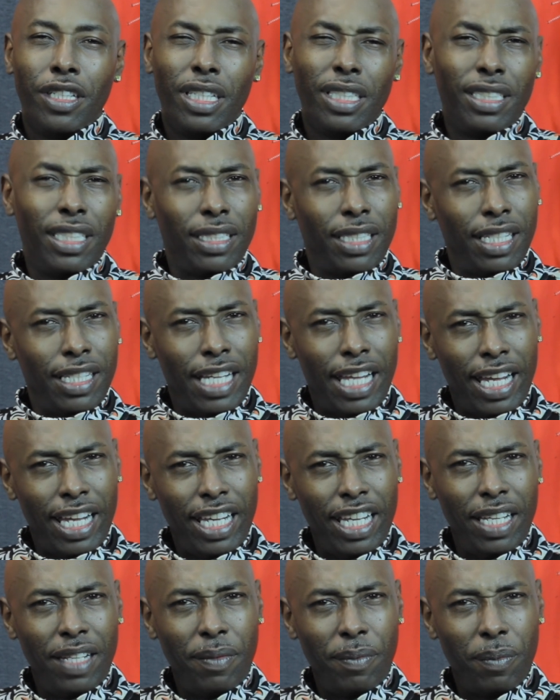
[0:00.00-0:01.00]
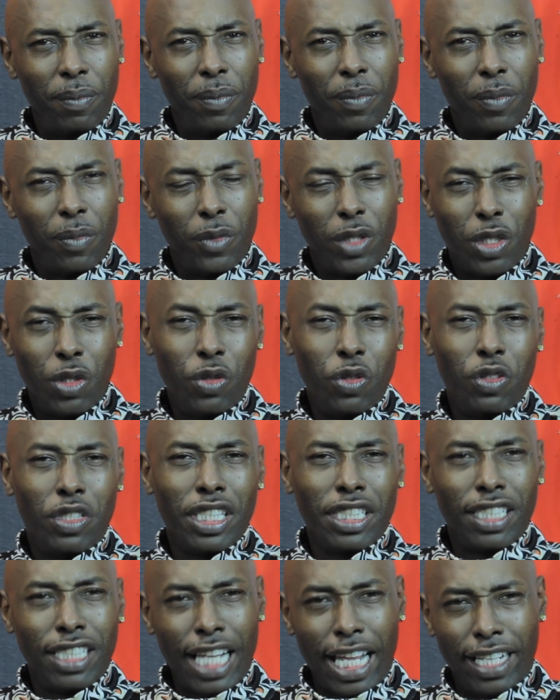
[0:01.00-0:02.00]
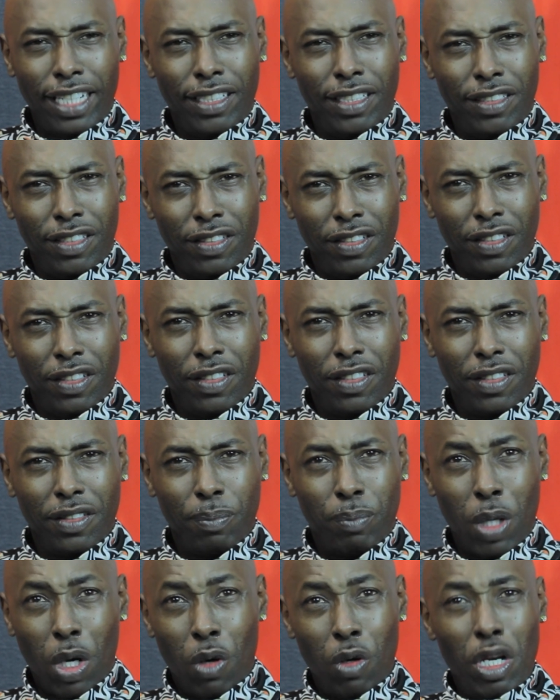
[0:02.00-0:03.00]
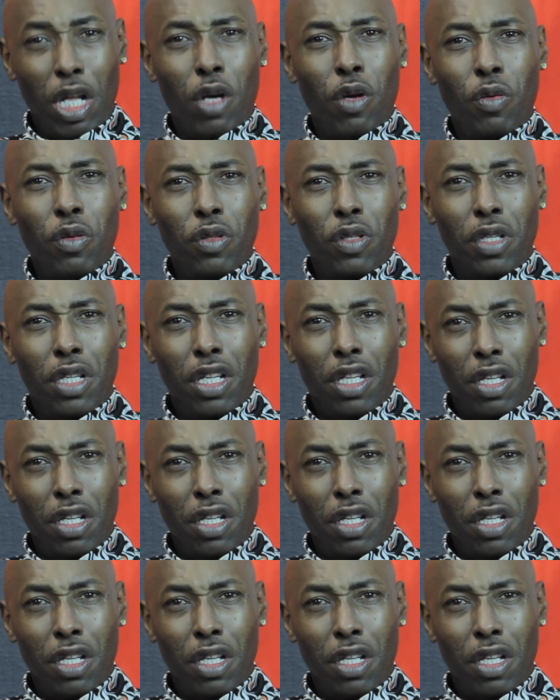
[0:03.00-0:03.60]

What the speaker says: Is it the name? Do you just like polo?